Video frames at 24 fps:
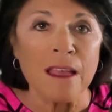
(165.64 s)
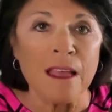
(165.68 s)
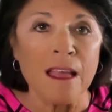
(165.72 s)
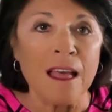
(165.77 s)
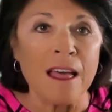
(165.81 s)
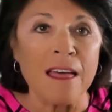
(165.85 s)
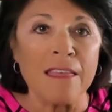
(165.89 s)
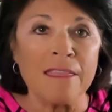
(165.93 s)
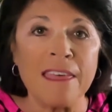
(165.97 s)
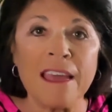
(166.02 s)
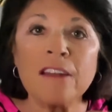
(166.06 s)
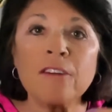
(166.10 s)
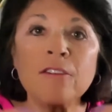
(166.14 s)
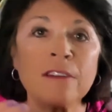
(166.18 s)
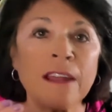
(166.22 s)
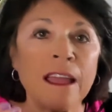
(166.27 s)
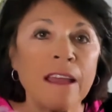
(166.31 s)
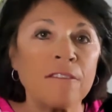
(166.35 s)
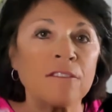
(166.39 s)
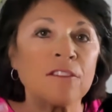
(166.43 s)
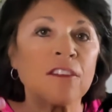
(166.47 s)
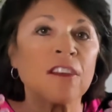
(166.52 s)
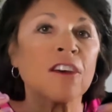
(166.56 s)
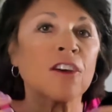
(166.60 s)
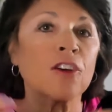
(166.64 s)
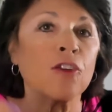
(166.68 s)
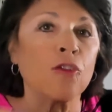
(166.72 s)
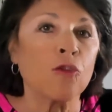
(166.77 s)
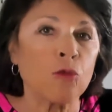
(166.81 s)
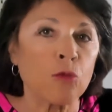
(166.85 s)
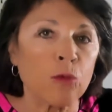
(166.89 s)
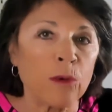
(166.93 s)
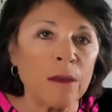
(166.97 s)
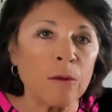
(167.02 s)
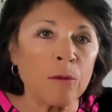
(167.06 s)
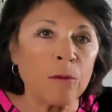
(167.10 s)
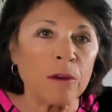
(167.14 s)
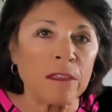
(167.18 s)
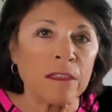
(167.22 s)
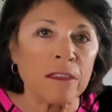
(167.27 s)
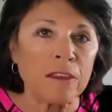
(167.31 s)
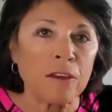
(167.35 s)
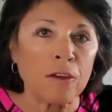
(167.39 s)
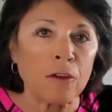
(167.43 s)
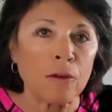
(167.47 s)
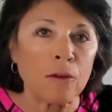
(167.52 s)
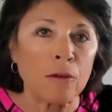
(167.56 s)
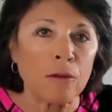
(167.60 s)
They don't have to agree with
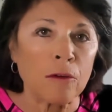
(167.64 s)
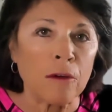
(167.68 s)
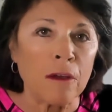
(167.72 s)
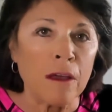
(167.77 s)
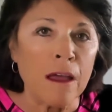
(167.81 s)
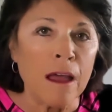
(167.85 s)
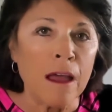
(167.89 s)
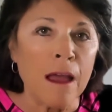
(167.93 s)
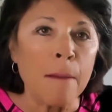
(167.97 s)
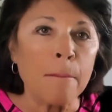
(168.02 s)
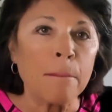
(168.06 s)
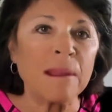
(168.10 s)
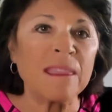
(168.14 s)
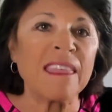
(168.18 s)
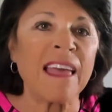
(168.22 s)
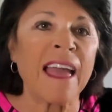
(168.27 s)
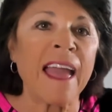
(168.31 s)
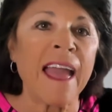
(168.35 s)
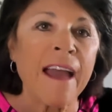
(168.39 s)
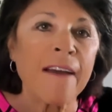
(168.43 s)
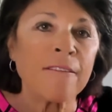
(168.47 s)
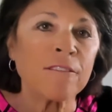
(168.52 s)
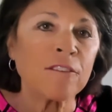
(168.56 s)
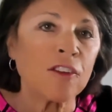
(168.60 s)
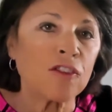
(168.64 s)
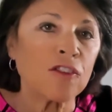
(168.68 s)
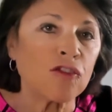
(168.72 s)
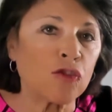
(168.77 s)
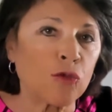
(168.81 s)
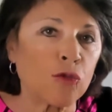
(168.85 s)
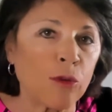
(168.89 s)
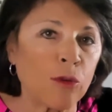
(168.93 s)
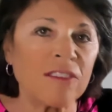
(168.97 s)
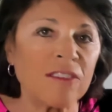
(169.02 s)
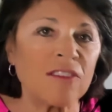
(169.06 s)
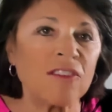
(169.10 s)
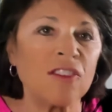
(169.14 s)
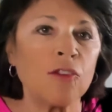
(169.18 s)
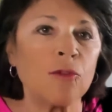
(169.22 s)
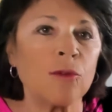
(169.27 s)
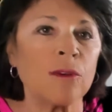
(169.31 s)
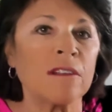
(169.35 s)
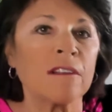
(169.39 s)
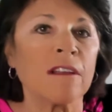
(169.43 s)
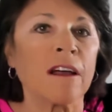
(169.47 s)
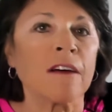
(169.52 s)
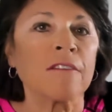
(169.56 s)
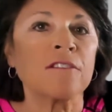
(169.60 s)
you, but they have to trust you
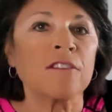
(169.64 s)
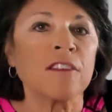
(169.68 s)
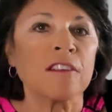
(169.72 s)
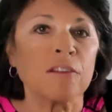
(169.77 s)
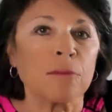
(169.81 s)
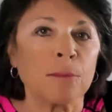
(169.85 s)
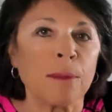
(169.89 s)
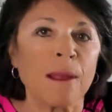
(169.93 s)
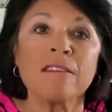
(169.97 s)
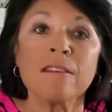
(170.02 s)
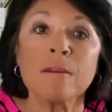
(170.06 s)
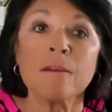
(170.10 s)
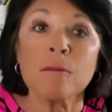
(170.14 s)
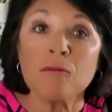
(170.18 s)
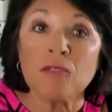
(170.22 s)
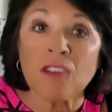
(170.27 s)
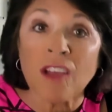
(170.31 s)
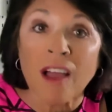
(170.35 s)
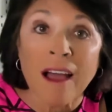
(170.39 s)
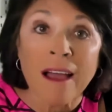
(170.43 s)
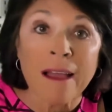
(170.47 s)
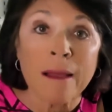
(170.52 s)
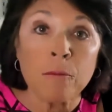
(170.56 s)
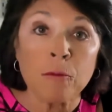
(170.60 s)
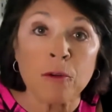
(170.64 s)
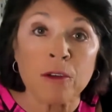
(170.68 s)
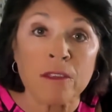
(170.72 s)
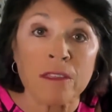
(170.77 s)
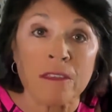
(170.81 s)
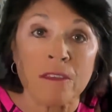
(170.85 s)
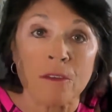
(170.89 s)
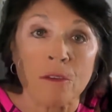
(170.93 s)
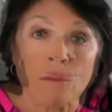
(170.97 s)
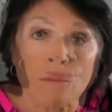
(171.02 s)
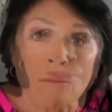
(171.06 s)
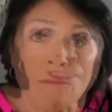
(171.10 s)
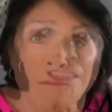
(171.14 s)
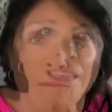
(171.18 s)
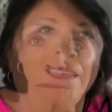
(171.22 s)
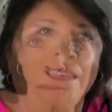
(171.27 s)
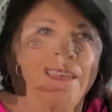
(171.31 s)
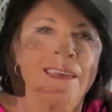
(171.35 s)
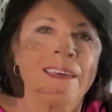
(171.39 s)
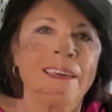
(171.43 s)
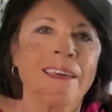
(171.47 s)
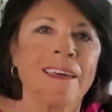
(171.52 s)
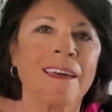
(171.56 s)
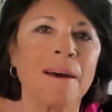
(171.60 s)
enough to spend some time with you.
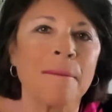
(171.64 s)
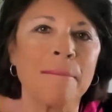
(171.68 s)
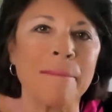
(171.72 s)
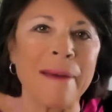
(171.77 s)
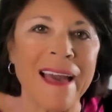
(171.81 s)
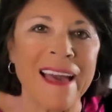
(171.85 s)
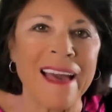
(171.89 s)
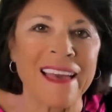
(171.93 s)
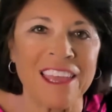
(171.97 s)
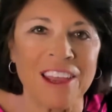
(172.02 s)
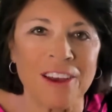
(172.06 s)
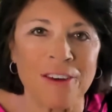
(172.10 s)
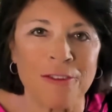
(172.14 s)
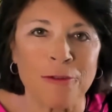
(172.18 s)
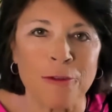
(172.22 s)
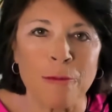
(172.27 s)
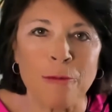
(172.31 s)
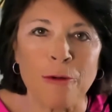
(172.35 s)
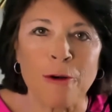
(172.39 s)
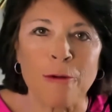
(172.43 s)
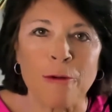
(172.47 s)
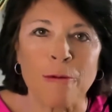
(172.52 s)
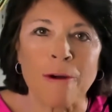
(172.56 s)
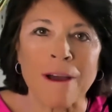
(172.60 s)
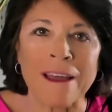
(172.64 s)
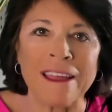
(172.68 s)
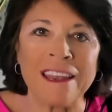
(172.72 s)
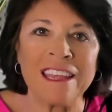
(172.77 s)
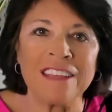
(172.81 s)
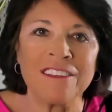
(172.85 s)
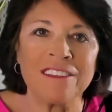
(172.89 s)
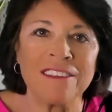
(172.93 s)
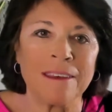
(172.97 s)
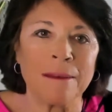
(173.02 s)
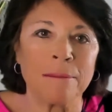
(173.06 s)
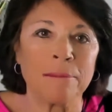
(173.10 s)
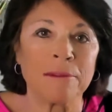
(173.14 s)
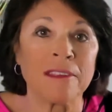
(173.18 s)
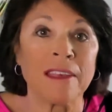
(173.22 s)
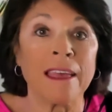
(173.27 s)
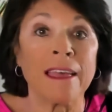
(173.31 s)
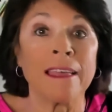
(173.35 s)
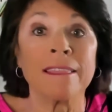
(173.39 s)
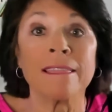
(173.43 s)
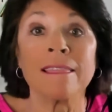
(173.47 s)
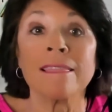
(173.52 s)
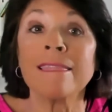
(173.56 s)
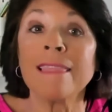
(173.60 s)
Come back here for more writing tips
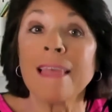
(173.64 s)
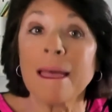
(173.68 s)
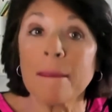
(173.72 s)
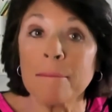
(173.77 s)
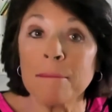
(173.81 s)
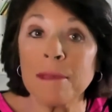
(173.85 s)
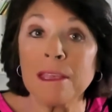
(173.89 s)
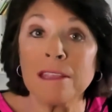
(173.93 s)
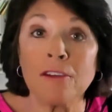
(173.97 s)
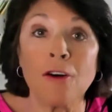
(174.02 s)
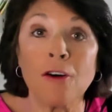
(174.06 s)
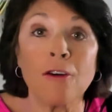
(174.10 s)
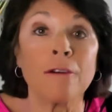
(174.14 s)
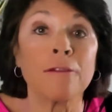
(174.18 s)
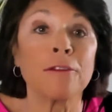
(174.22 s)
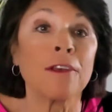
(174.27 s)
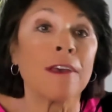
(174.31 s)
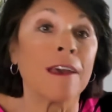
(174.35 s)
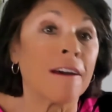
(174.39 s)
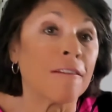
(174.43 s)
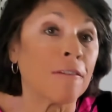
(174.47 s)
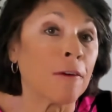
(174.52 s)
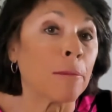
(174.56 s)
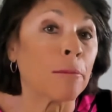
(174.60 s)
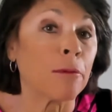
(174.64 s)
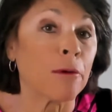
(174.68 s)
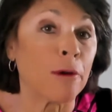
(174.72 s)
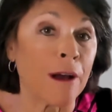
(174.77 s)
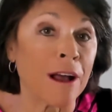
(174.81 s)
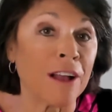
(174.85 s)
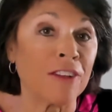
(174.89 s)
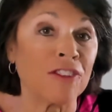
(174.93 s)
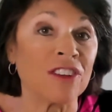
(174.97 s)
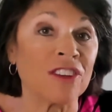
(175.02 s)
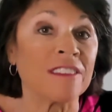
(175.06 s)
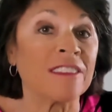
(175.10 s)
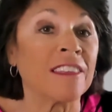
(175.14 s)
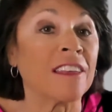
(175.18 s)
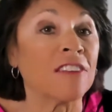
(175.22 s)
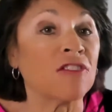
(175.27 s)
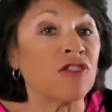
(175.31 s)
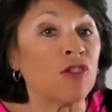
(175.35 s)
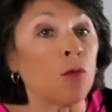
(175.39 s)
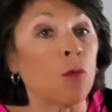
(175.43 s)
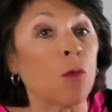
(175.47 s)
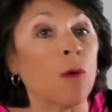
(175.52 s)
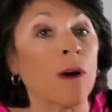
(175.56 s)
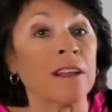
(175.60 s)
and let me know if you have a project that
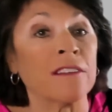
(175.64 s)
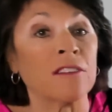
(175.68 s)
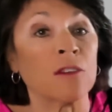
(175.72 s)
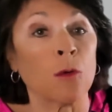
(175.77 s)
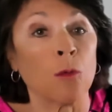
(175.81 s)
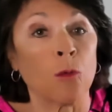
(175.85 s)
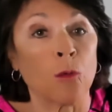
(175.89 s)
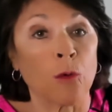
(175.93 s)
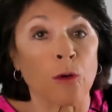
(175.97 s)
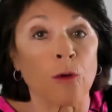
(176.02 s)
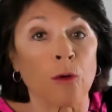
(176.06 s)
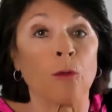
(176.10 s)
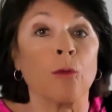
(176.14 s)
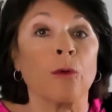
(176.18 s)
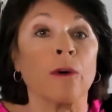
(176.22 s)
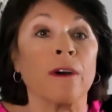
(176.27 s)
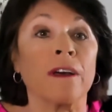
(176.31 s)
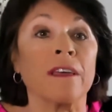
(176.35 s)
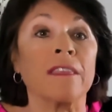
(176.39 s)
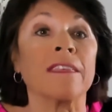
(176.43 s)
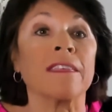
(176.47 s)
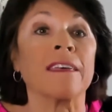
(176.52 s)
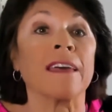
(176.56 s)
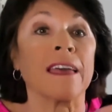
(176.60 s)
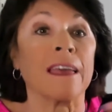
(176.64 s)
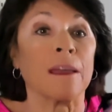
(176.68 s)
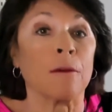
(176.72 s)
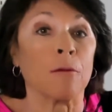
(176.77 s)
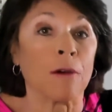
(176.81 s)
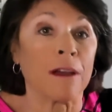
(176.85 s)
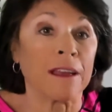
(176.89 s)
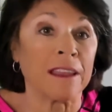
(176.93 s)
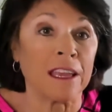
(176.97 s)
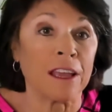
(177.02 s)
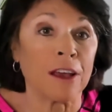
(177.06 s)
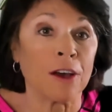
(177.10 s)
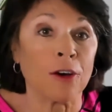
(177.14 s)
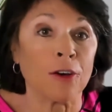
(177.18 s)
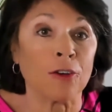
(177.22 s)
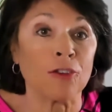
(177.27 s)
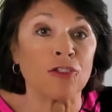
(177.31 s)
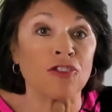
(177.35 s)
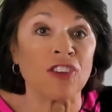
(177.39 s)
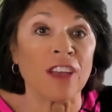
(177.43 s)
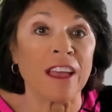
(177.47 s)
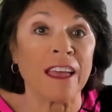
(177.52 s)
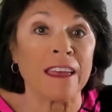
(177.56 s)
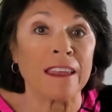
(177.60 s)
you want to work with a writing
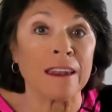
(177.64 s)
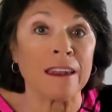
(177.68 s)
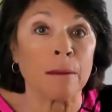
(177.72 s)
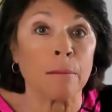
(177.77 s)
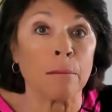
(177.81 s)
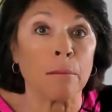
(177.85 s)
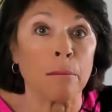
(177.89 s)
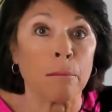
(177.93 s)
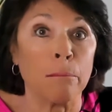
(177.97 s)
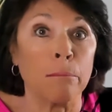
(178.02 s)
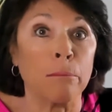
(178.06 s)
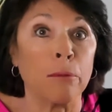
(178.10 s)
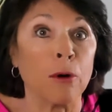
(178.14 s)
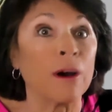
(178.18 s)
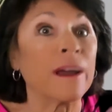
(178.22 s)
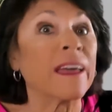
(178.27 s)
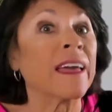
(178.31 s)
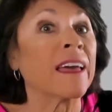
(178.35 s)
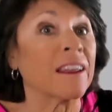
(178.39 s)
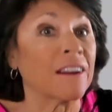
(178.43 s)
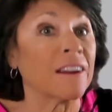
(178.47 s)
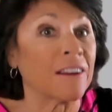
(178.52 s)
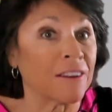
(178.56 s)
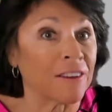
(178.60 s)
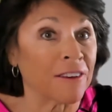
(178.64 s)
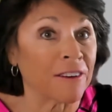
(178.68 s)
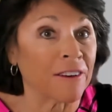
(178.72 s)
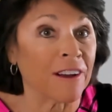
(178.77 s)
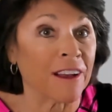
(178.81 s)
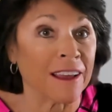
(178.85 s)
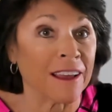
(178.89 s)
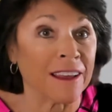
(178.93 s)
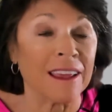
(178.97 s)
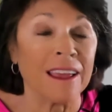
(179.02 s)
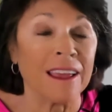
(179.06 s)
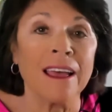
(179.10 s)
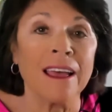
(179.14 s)
coach and a book editor on.